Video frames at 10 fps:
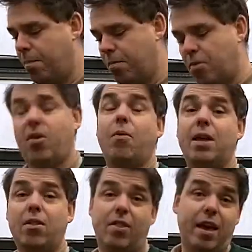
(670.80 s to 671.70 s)
sow
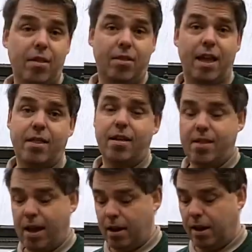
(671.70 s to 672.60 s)
into these, and that's
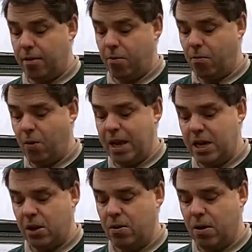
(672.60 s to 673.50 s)
exactly what we
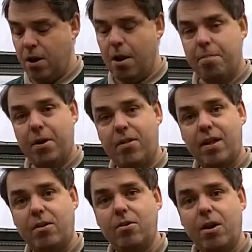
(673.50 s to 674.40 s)
do, because
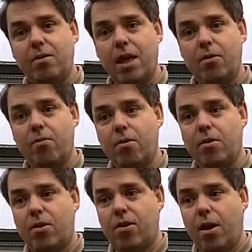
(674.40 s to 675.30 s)
then you don't get the root
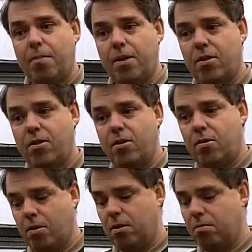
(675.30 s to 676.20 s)
disturbance, and
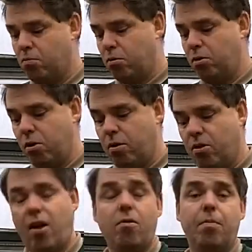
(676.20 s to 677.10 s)
you can
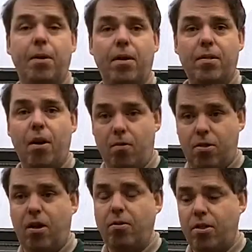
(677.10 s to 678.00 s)
sow the plant or
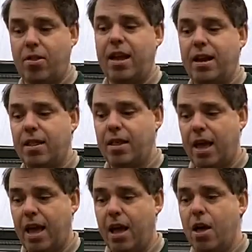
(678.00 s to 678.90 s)
sow the seed into
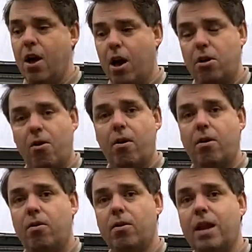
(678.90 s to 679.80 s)
here and grow it
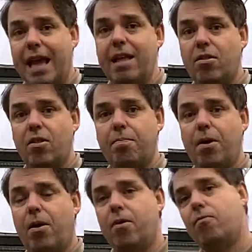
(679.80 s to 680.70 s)
on into the
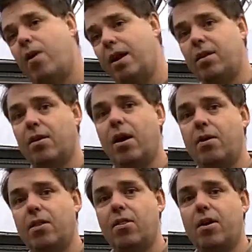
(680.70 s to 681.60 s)
plant ready to go
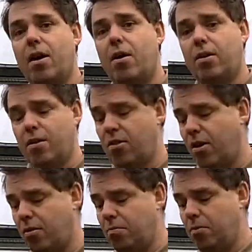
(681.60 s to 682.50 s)
into the garden,
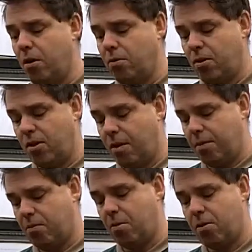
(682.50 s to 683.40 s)
so no
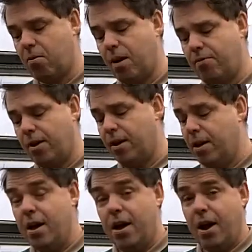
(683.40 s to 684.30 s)
disturbance whatsoever.
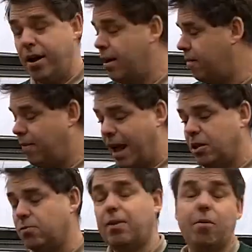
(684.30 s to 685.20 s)
And in
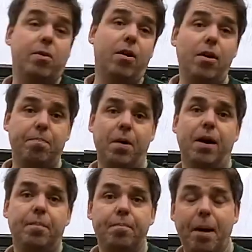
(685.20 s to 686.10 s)
actual fact, with our
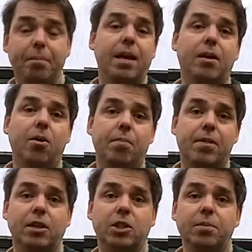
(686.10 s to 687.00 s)
pumpkin
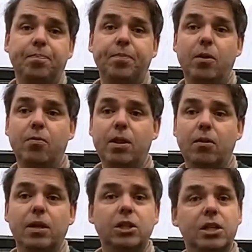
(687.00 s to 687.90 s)
competition that we do
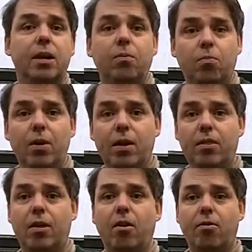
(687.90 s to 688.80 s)
each year with
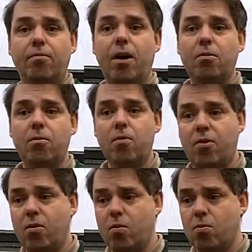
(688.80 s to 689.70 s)
a lot of local
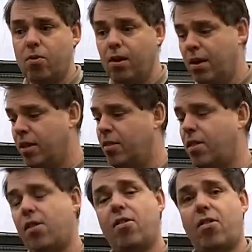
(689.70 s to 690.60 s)
schools,
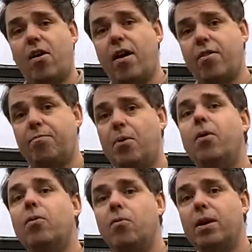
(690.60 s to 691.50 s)
this is the size of
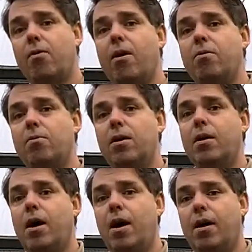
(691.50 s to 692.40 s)
pot that we grow
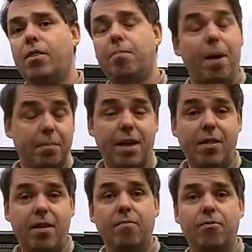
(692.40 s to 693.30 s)
the
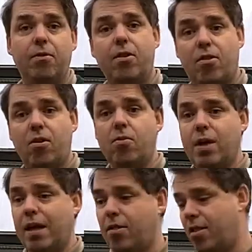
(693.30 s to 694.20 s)
pumpkins in for the school
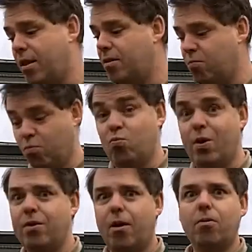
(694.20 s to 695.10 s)
kids, and we
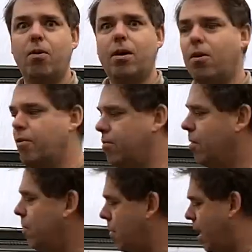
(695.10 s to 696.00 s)
grow quite a lot of
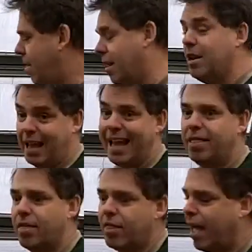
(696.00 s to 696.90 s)
them, as in
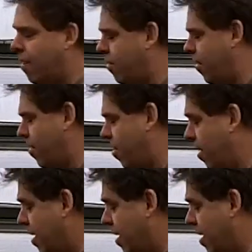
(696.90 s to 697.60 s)
the thousands.